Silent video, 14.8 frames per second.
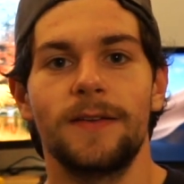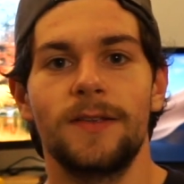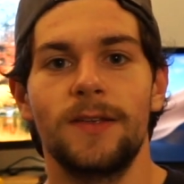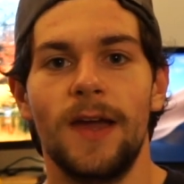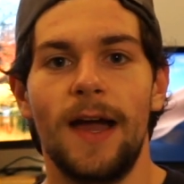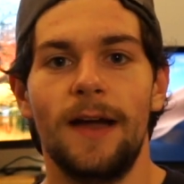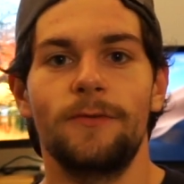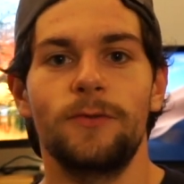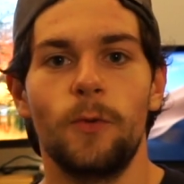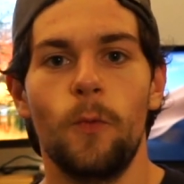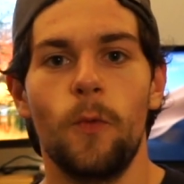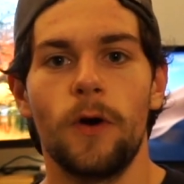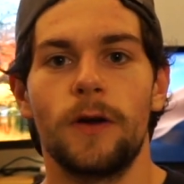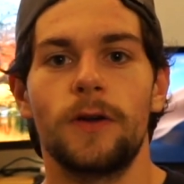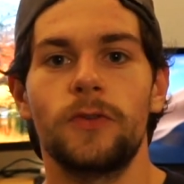You have to
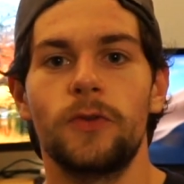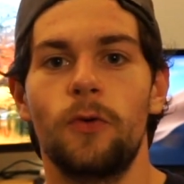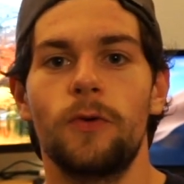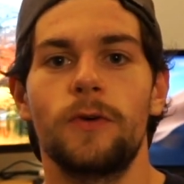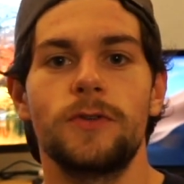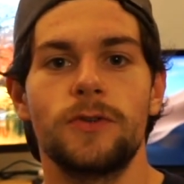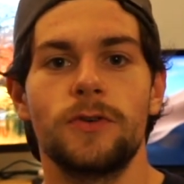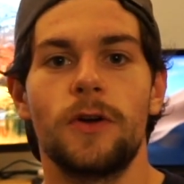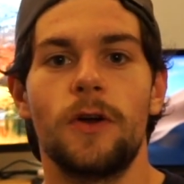work towards your